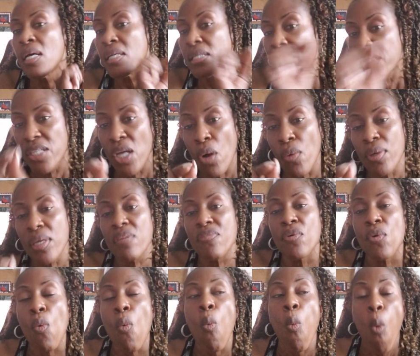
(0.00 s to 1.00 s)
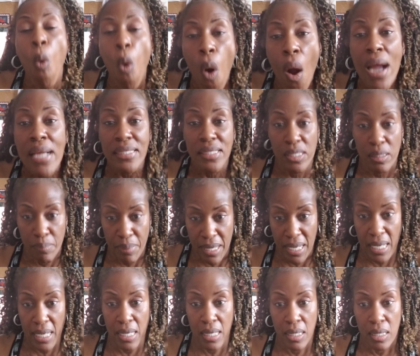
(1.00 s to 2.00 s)
don't even want to
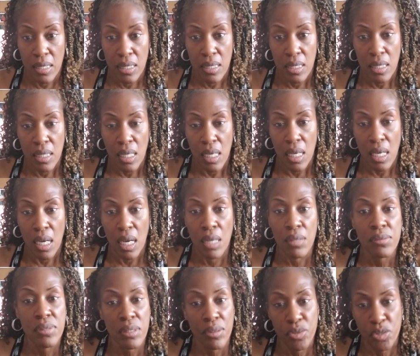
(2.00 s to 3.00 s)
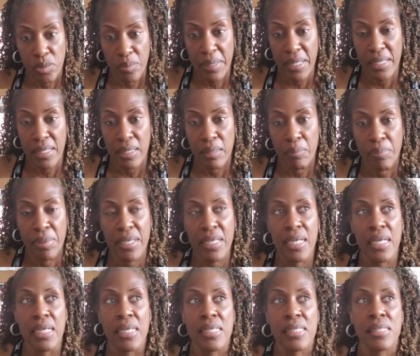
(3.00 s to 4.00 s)
be on social media
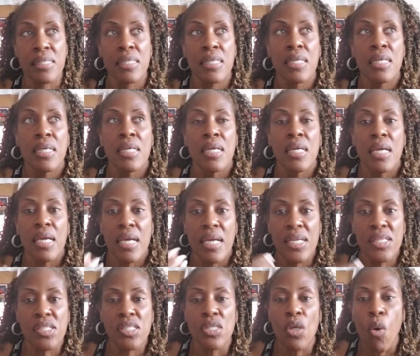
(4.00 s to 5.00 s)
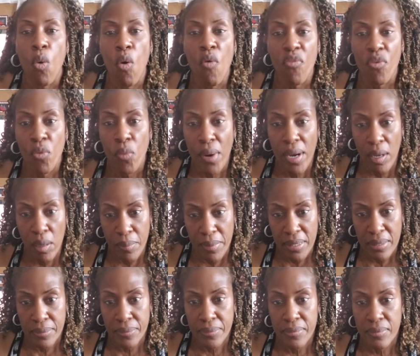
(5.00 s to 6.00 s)
because it's so
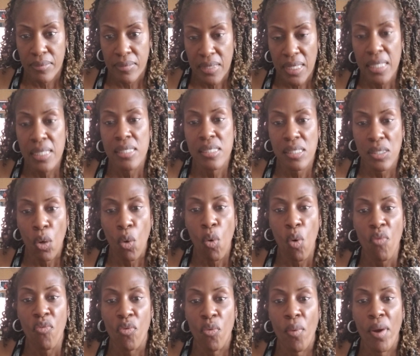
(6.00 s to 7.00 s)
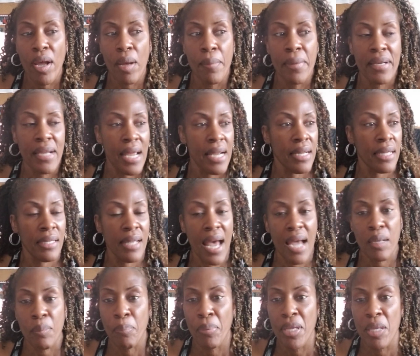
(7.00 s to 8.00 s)
overwhelming. It is so overwhelming. And a
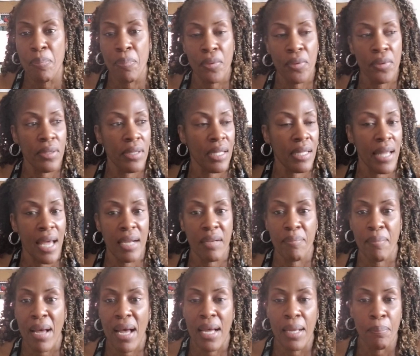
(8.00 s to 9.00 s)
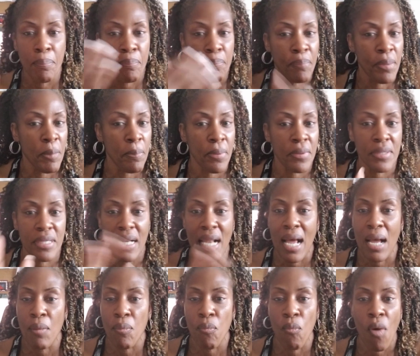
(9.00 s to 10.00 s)
lot of my people that
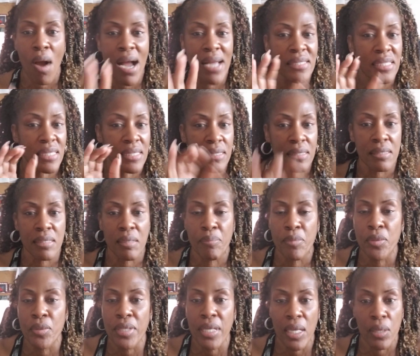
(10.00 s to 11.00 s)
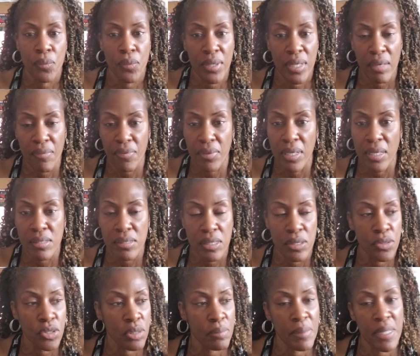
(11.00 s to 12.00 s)
I watch and communicate with every day on
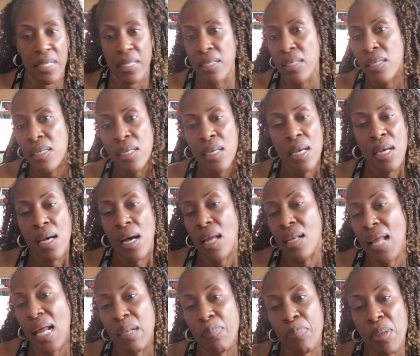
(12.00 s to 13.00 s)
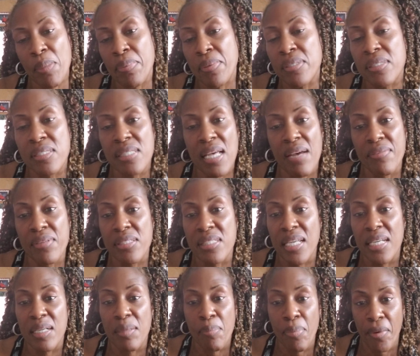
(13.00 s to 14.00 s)
social media, a lot of people are just having to
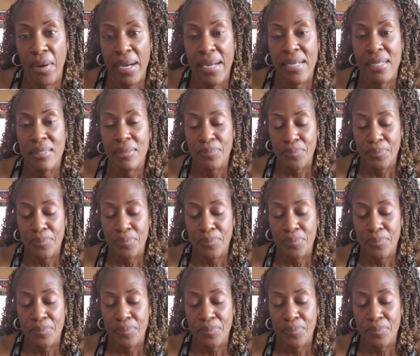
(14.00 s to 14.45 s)
take a break.